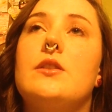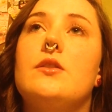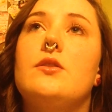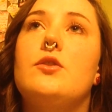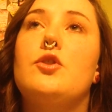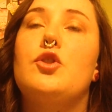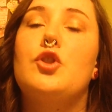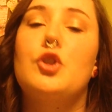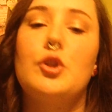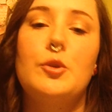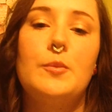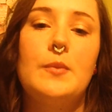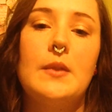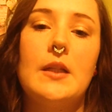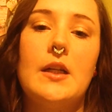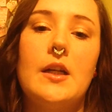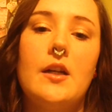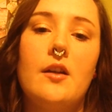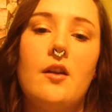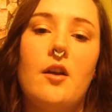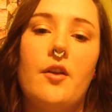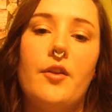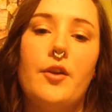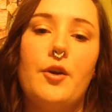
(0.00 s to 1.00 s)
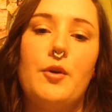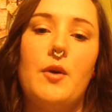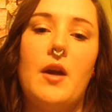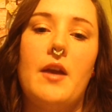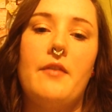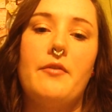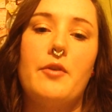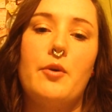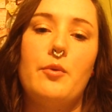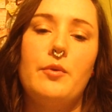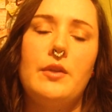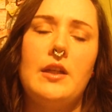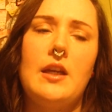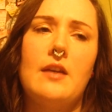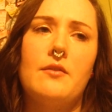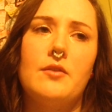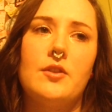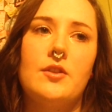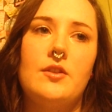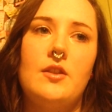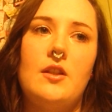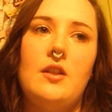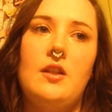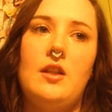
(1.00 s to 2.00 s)
True Blood, although I've only ever
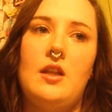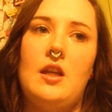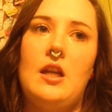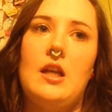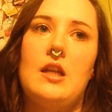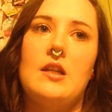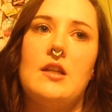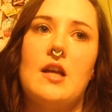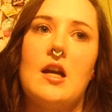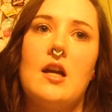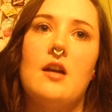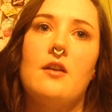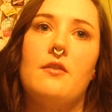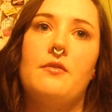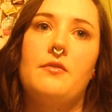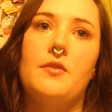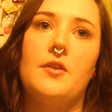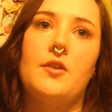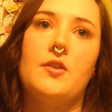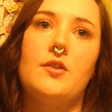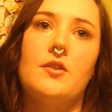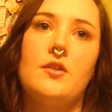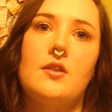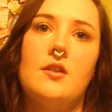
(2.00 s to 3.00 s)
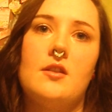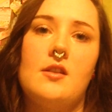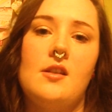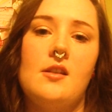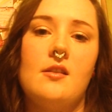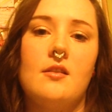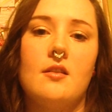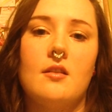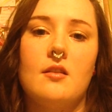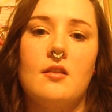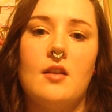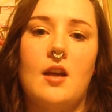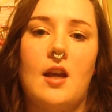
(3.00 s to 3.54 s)
seen the entire first season.